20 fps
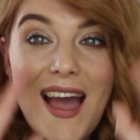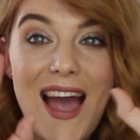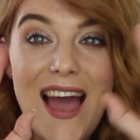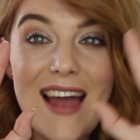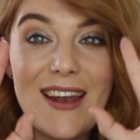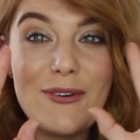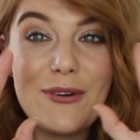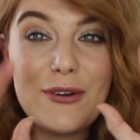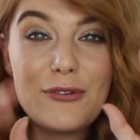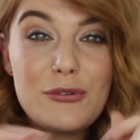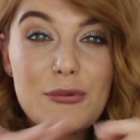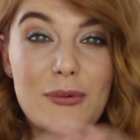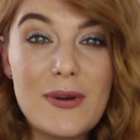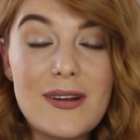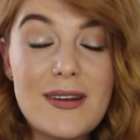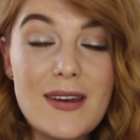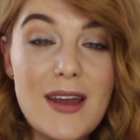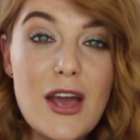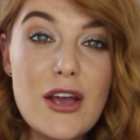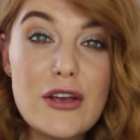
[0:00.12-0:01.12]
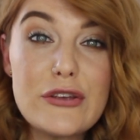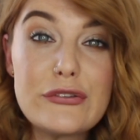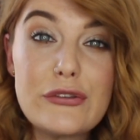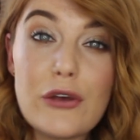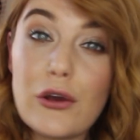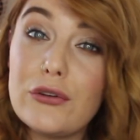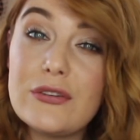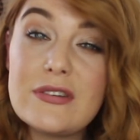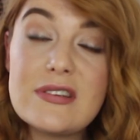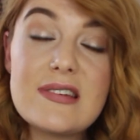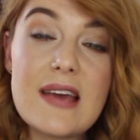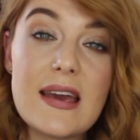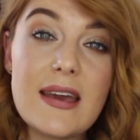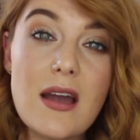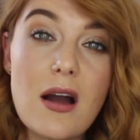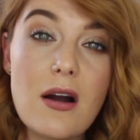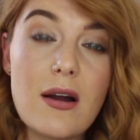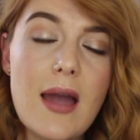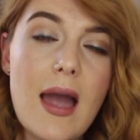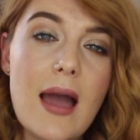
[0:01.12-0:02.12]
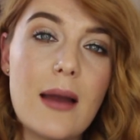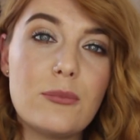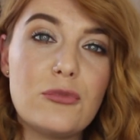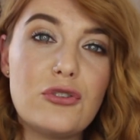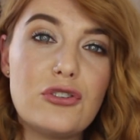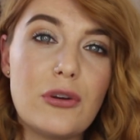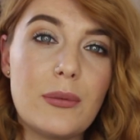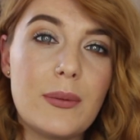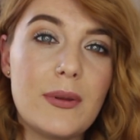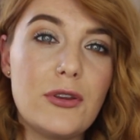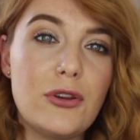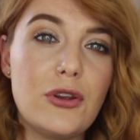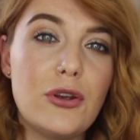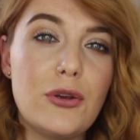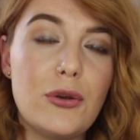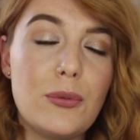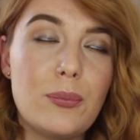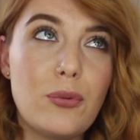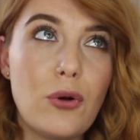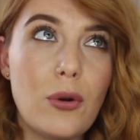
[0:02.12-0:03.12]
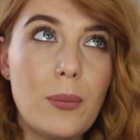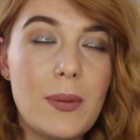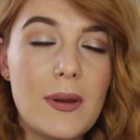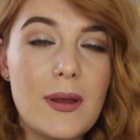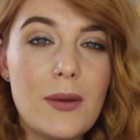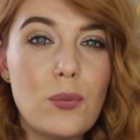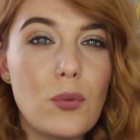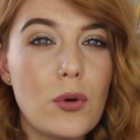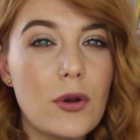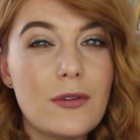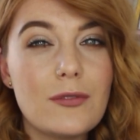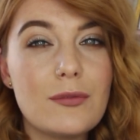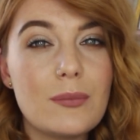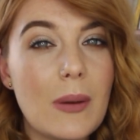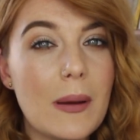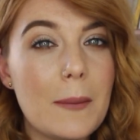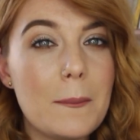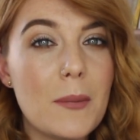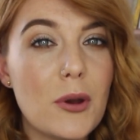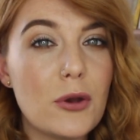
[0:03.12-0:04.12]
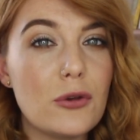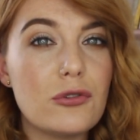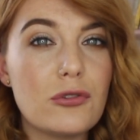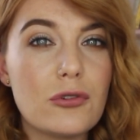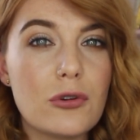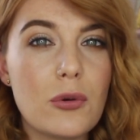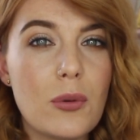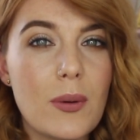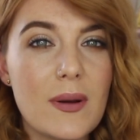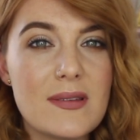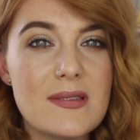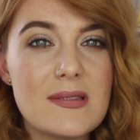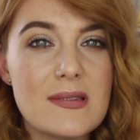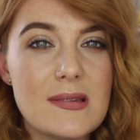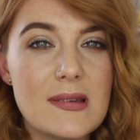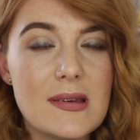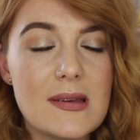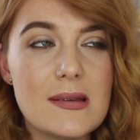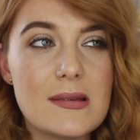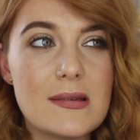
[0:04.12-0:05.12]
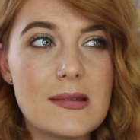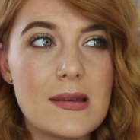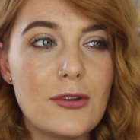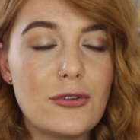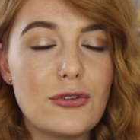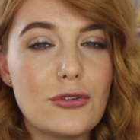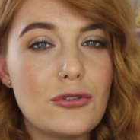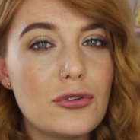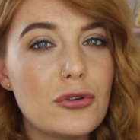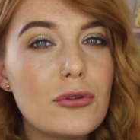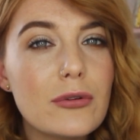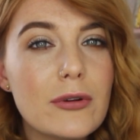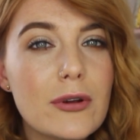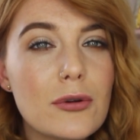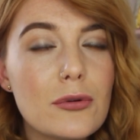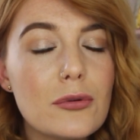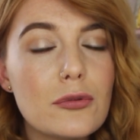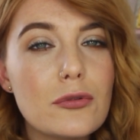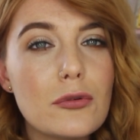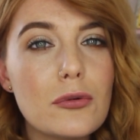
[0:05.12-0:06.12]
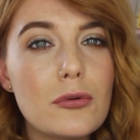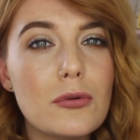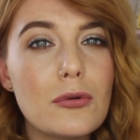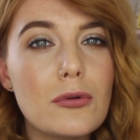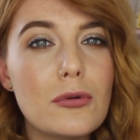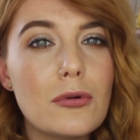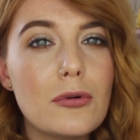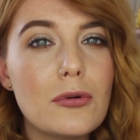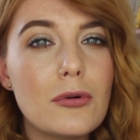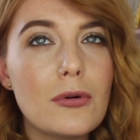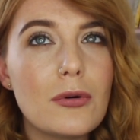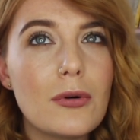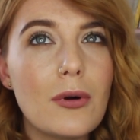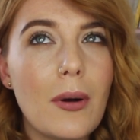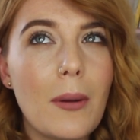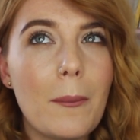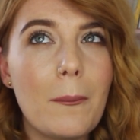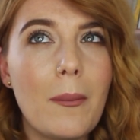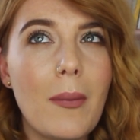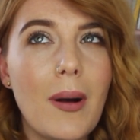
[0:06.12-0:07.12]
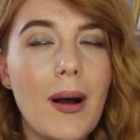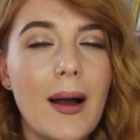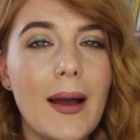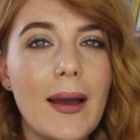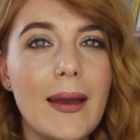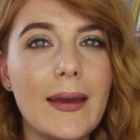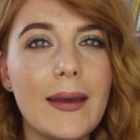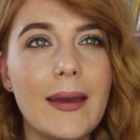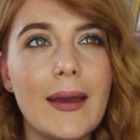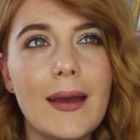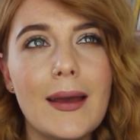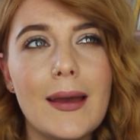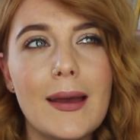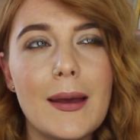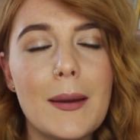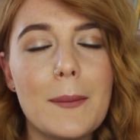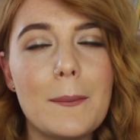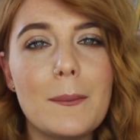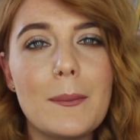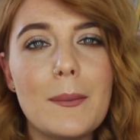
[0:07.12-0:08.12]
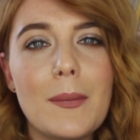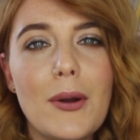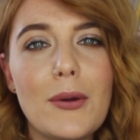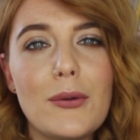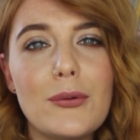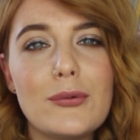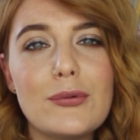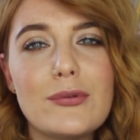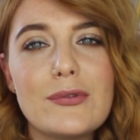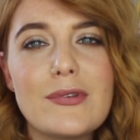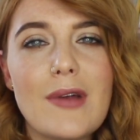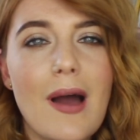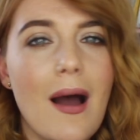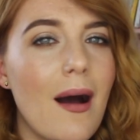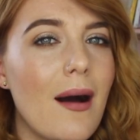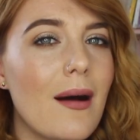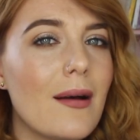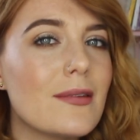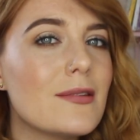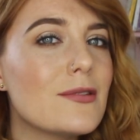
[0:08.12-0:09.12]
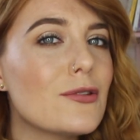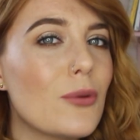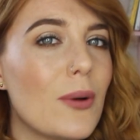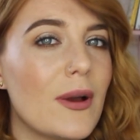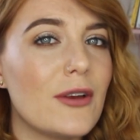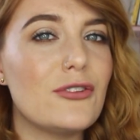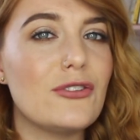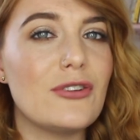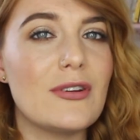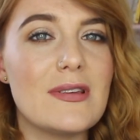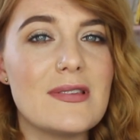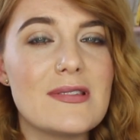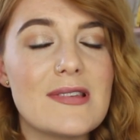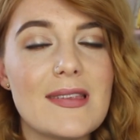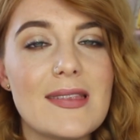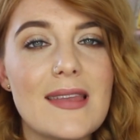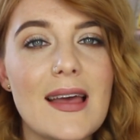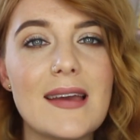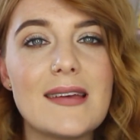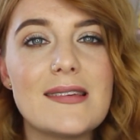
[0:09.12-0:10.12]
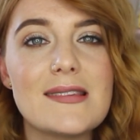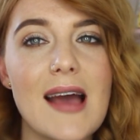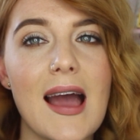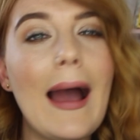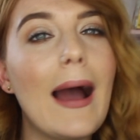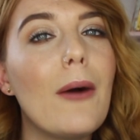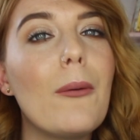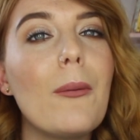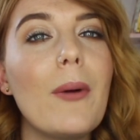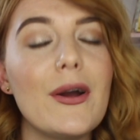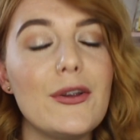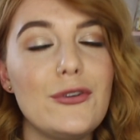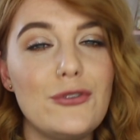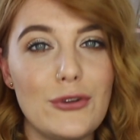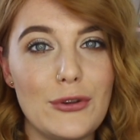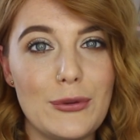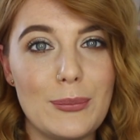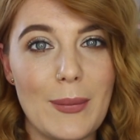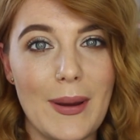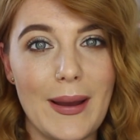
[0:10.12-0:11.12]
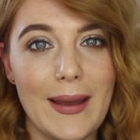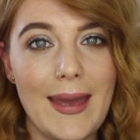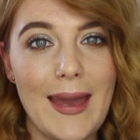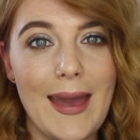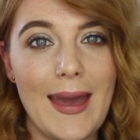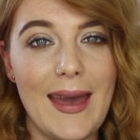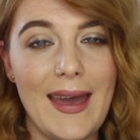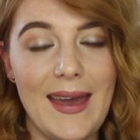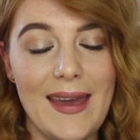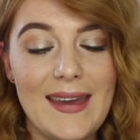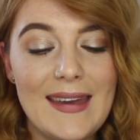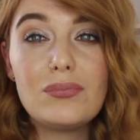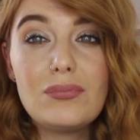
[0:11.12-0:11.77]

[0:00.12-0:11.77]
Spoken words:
Hello everyone, so today I am showing you probably one of my most requested tutorials or my most asked questions, and that is how I do my hair.